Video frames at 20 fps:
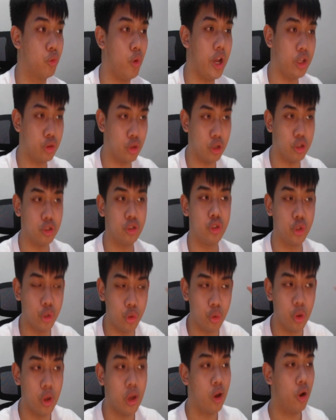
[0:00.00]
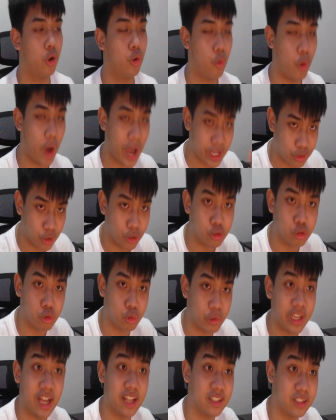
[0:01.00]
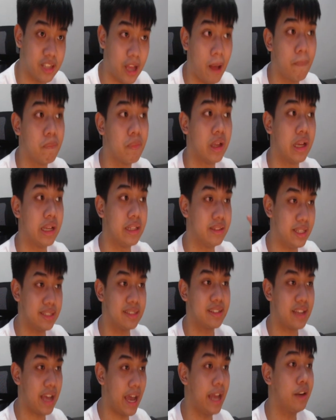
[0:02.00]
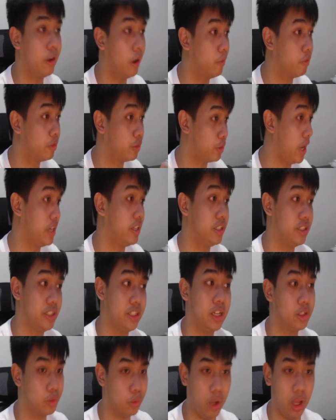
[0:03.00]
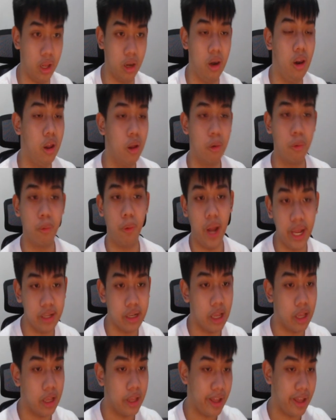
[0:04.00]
Why don't we adopt this kind of strategy as well, right?